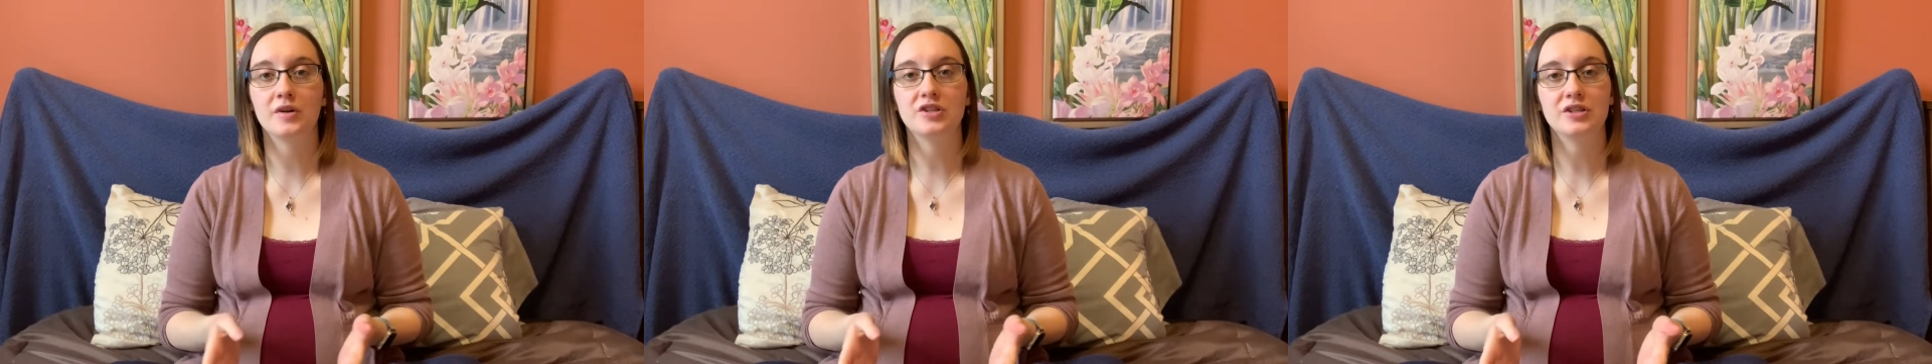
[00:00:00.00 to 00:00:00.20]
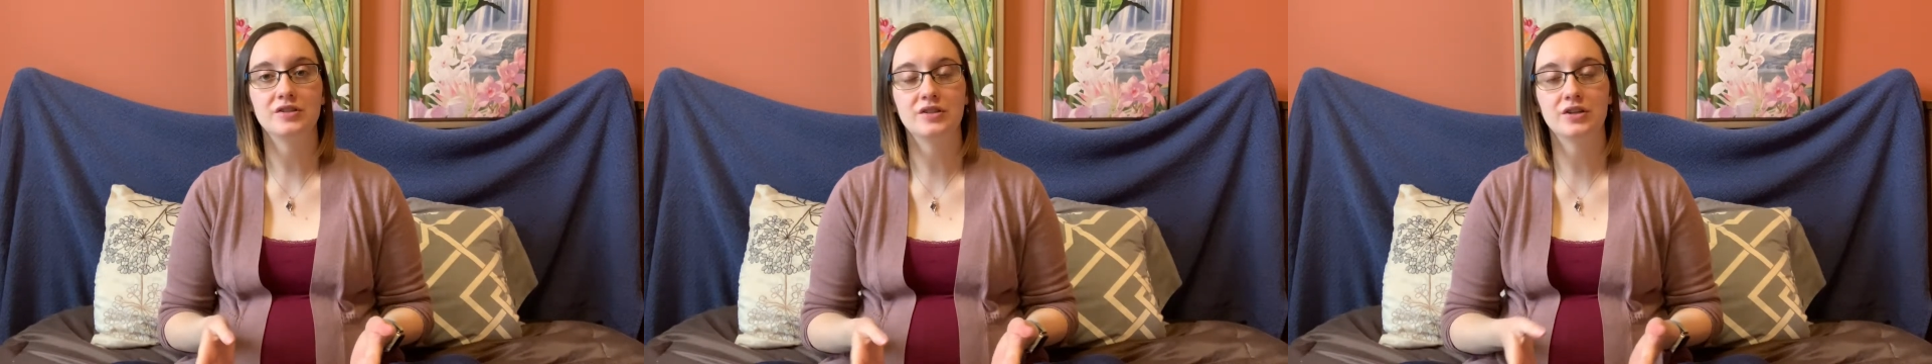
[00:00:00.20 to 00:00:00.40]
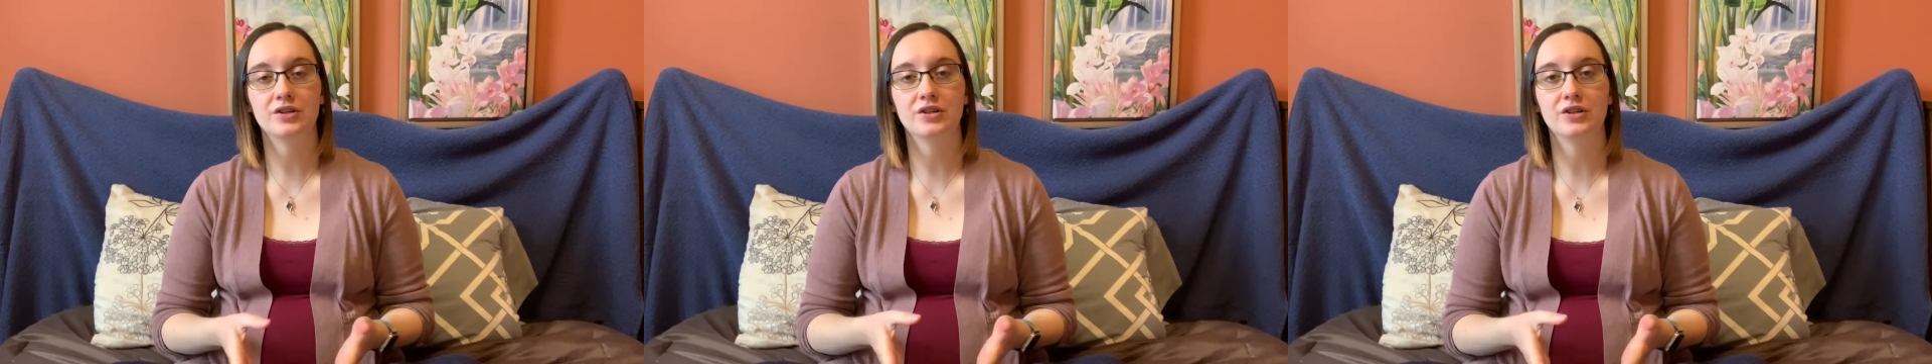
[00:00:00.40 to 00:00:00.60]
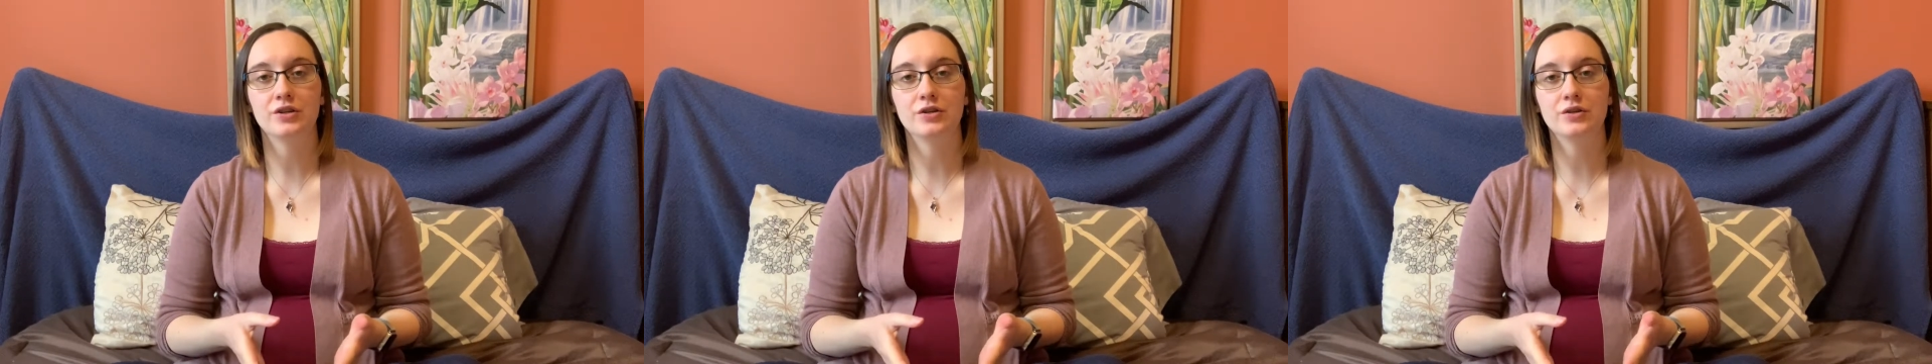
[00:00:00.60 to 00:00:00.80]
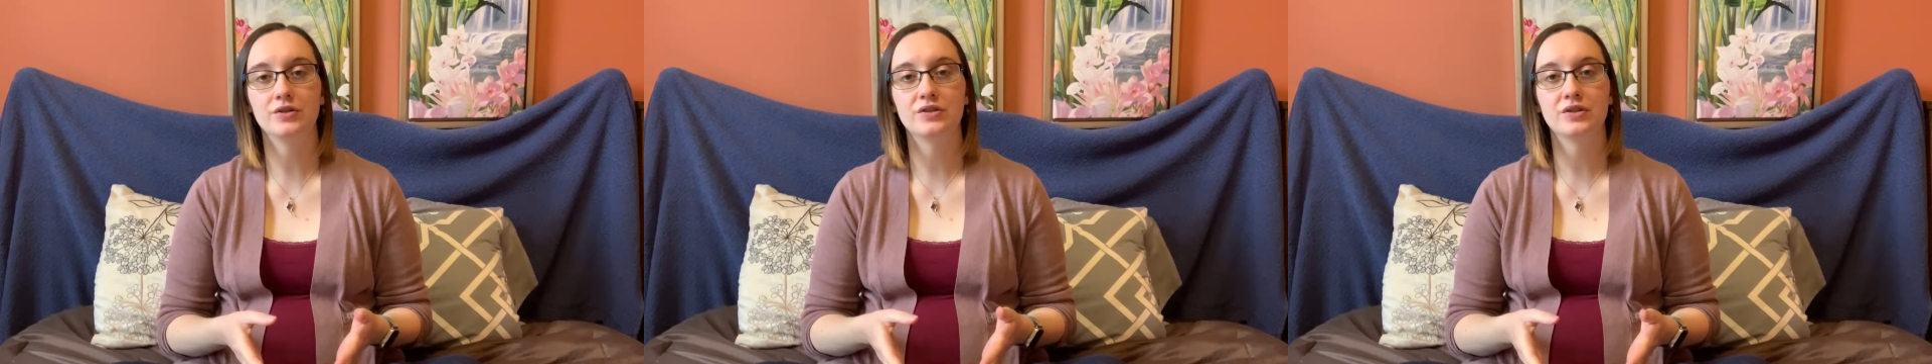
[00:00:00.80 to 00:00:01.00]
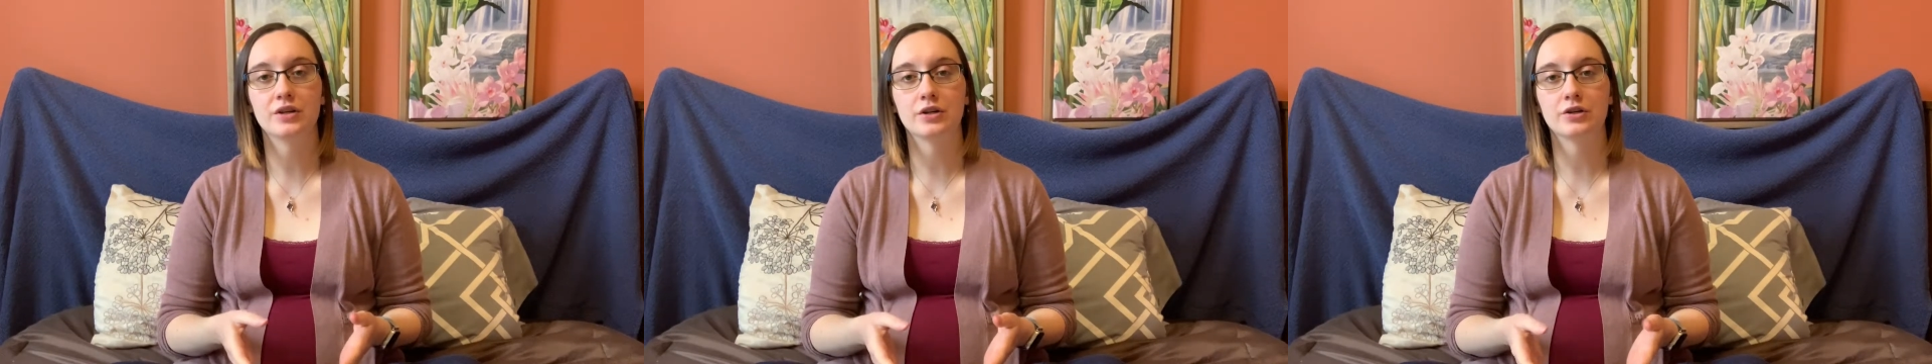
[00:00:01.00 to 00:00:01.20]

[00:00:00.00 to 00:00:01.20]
easier to use than a